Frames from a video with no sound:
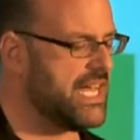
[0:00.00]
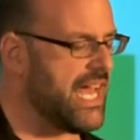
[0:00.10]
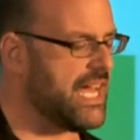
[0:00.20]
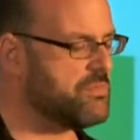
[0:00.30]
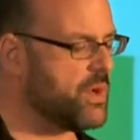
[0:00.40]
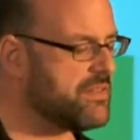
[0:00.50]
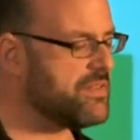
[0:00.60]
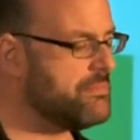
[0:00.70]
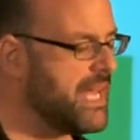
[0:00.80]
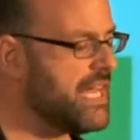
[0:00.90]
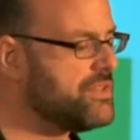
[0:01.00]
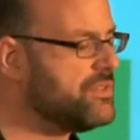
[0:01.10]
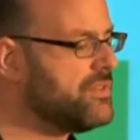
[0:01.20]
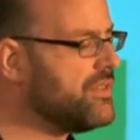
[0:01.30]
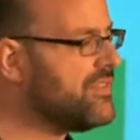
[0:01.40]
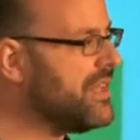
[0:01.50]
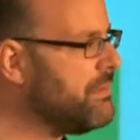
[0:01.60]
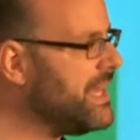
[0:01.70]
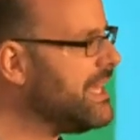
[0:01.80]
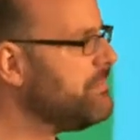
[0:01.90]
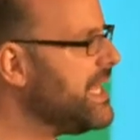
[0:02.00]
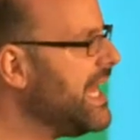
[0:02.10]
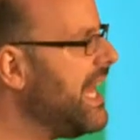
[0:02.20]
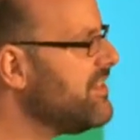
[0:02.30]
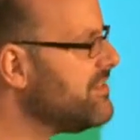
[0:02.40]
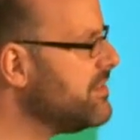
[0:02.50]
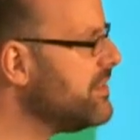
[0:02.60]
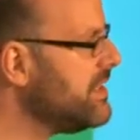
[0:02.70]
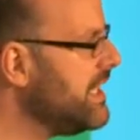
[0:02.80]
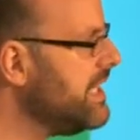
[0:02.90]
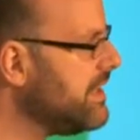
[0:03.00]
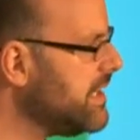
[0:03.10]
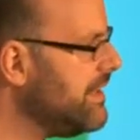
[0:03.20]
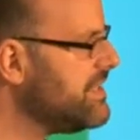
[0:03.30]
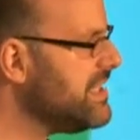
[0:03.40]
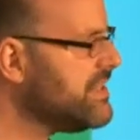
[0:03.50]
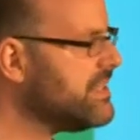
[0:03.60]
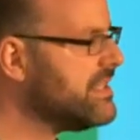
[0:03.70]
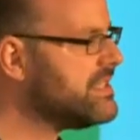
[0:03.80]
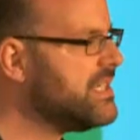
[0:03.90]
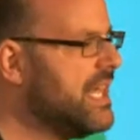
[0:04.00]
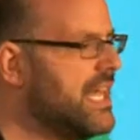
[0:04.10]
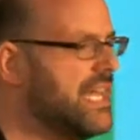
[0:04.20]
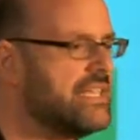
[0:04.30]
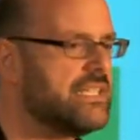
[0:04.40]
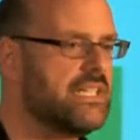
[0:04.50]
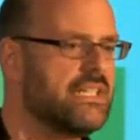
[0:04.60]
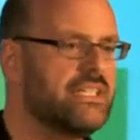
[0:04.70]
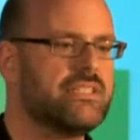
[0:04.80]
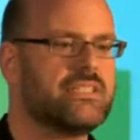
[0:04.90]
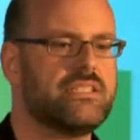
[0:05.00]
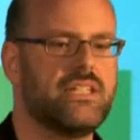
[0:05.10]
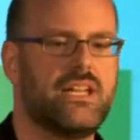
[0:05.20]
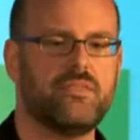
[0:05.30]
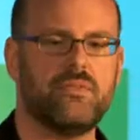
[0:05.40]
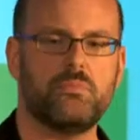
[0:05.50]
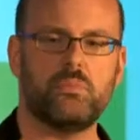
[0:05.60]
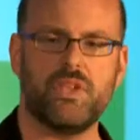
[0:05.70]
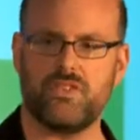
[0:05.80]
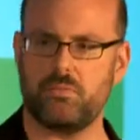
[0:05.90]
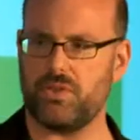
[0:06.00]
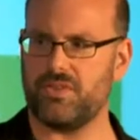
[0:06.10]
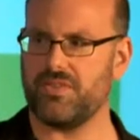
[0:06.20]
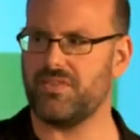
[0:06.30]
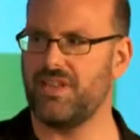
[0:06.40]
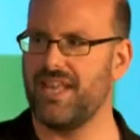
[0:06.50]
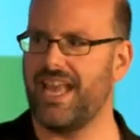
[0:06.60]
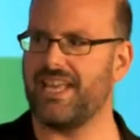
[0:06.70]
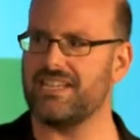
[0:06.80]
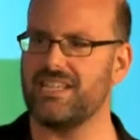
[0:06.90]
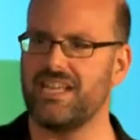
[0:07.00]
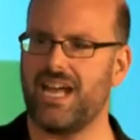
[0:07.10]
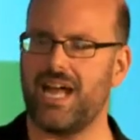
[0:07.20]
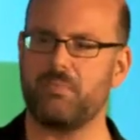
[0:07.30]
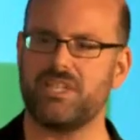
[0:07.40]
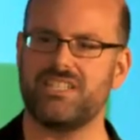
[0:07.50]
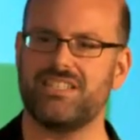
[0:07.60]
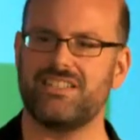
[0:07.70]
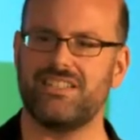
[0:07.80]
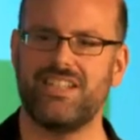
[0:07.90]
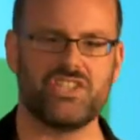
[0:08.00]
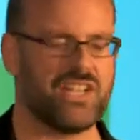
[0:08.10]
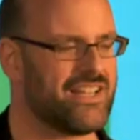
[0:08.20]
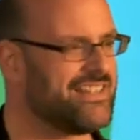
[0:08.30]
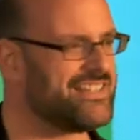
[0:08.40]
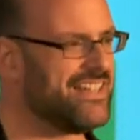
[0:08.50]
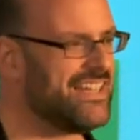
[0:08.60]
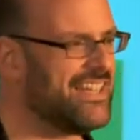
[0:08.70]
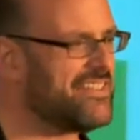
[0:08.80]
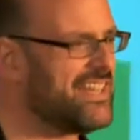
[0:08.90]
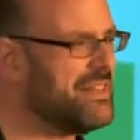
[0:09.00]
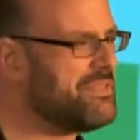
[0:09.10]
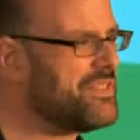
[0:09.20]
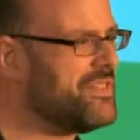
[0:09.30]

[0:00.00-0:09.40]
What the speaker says: And one of the main tools that we keep being asked for in our conversations is a list of principles. And up until Jonathan's talk yesterday,